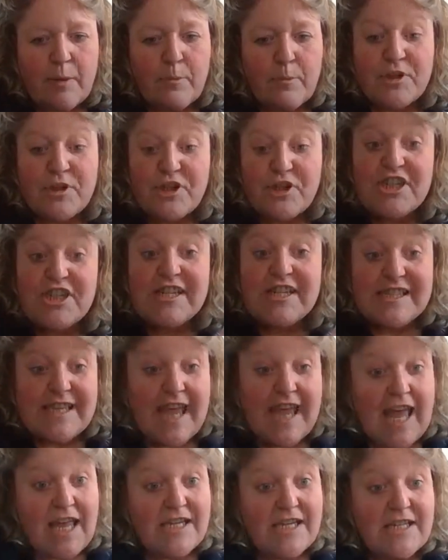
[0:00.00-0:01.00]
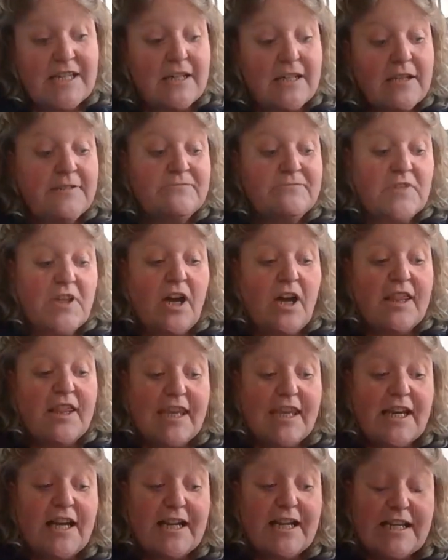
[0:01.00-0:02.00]
But she said, I
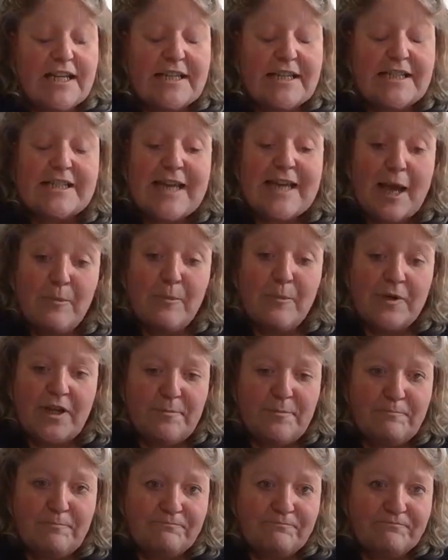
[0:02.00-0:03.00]
think I need a tablet.